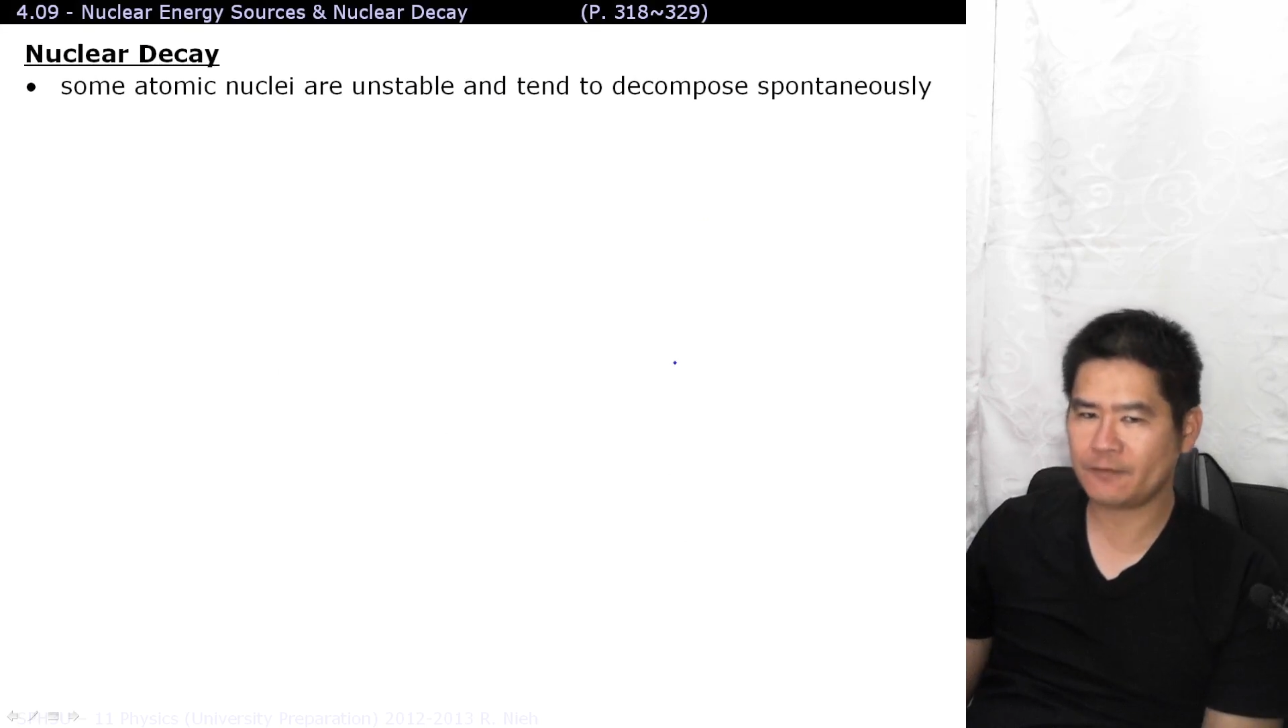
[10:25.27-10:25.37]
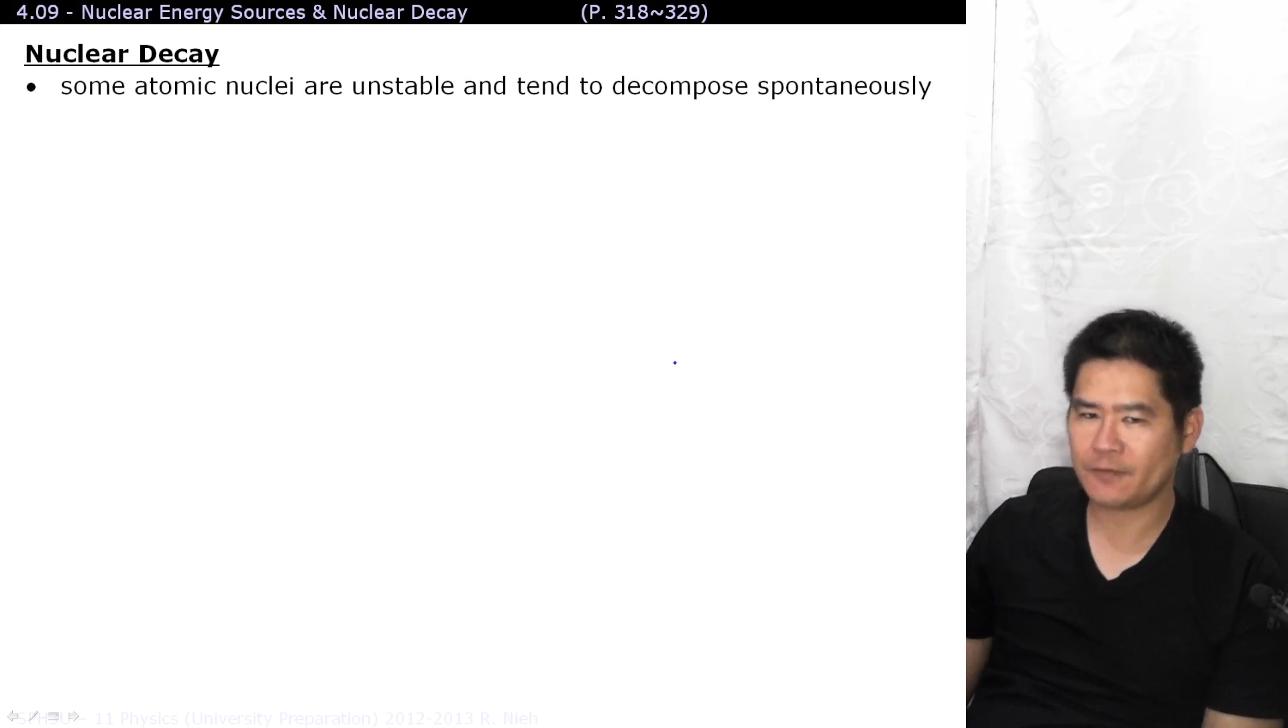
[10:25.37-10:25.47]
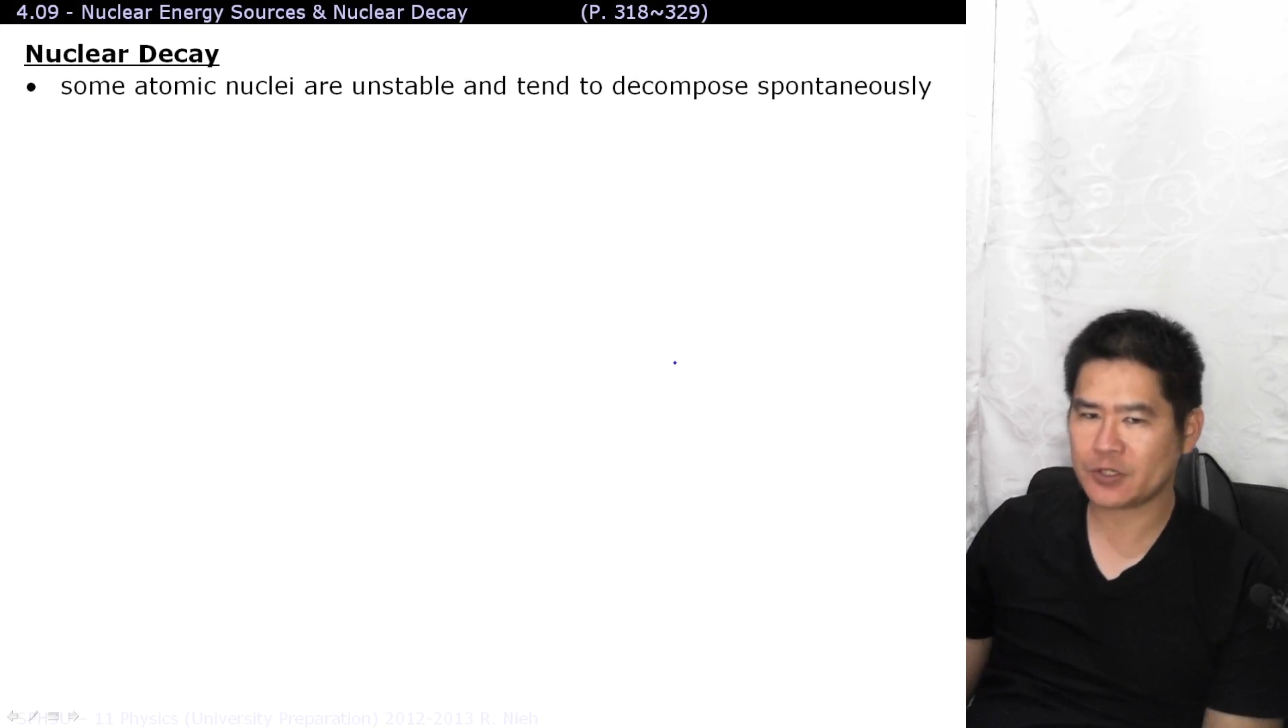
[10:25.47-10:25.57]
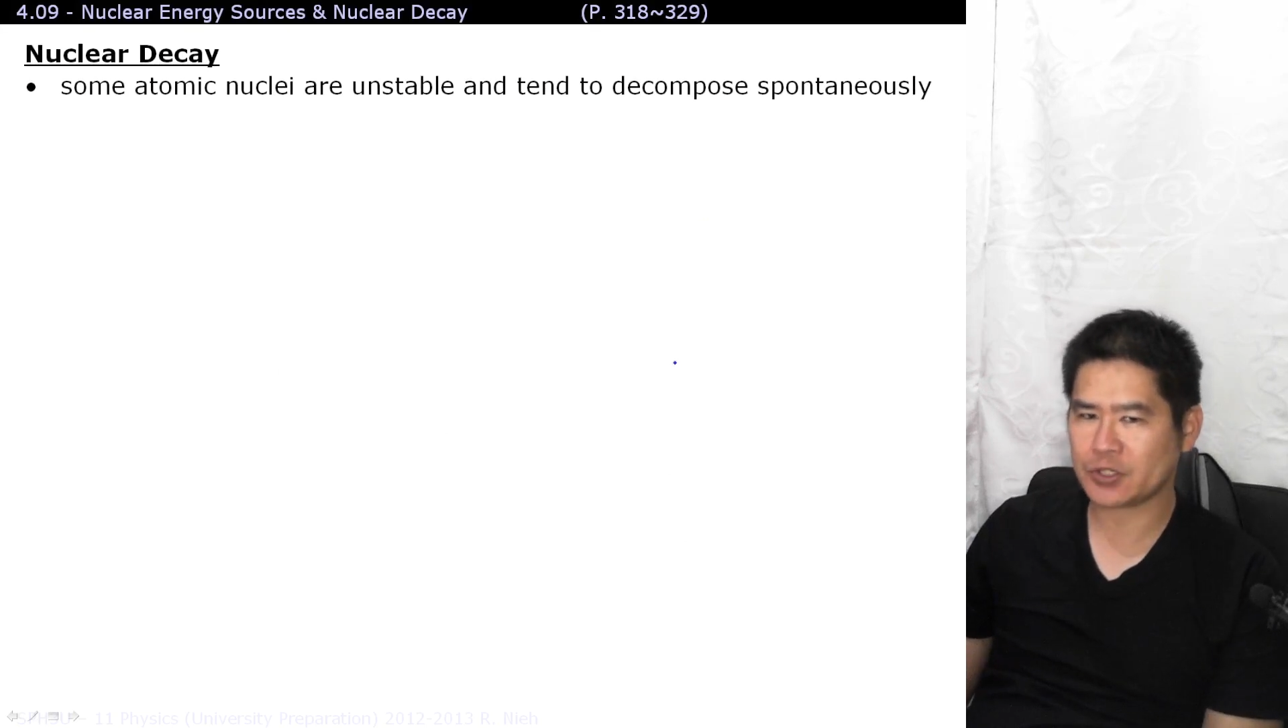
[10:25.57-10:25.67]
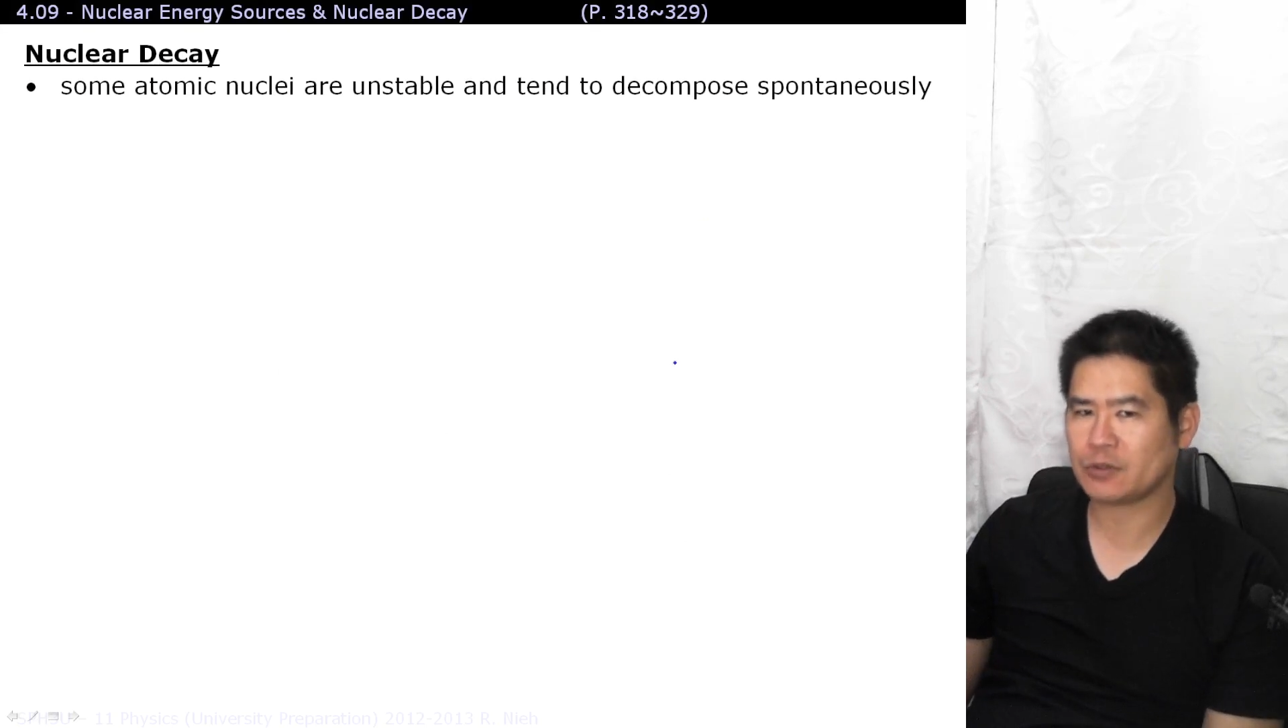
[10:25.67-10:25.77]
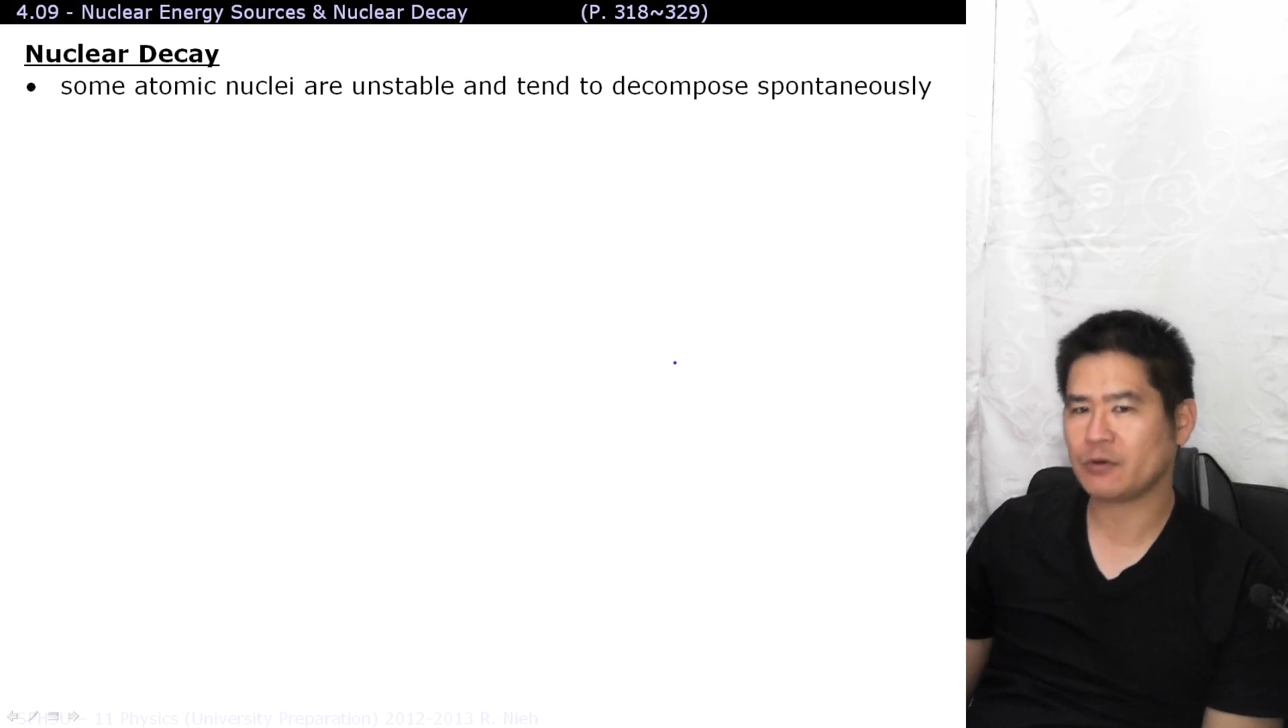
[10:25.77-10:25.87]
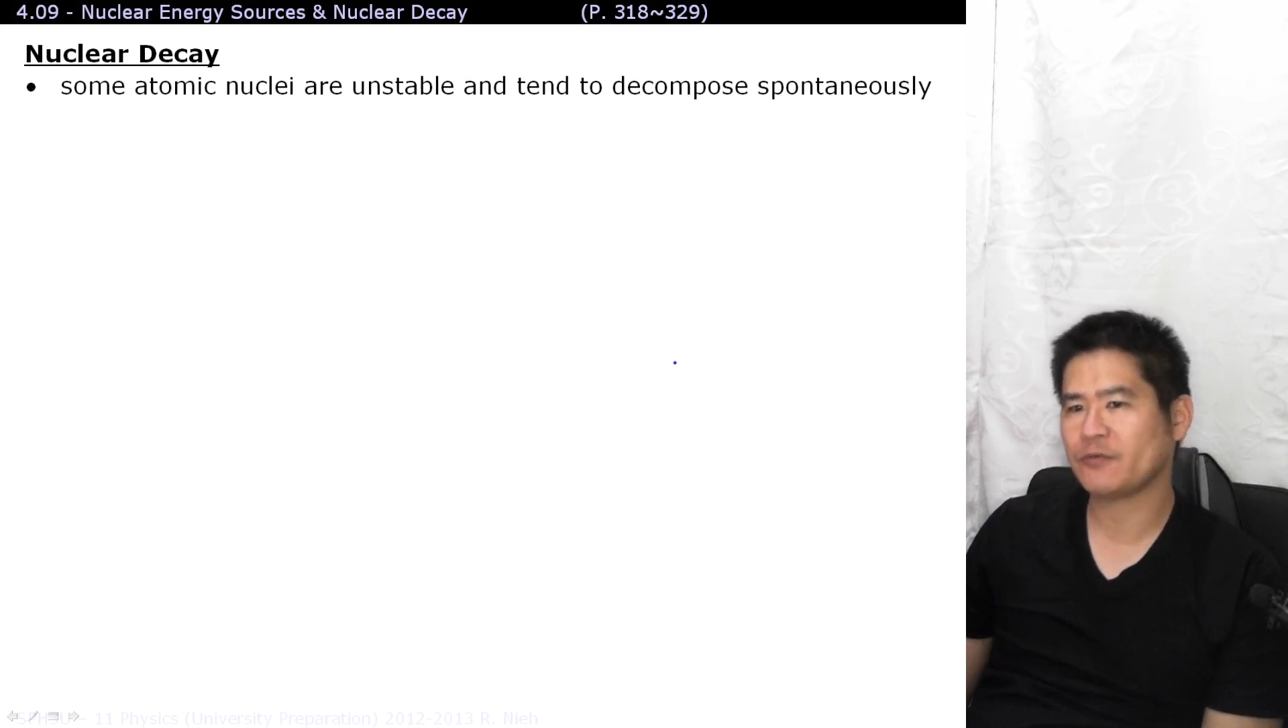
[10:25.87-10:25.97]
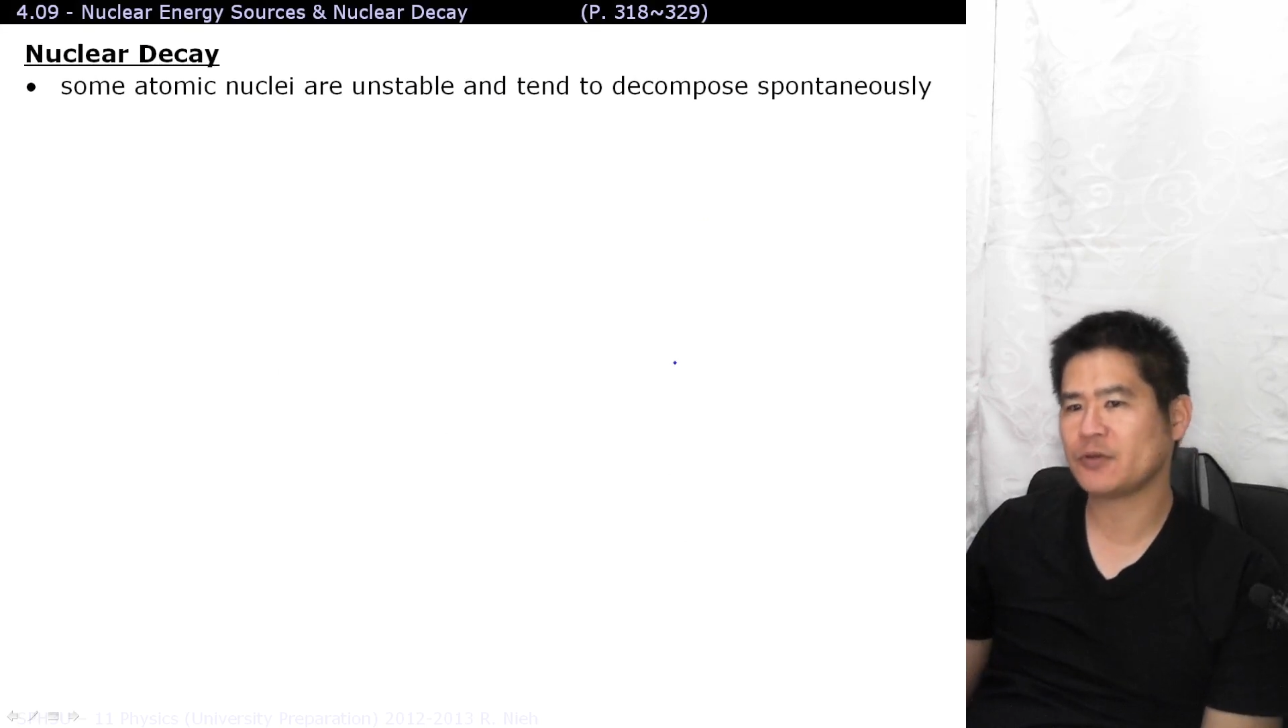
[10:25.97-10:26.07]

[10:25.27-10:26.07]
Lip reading: fission or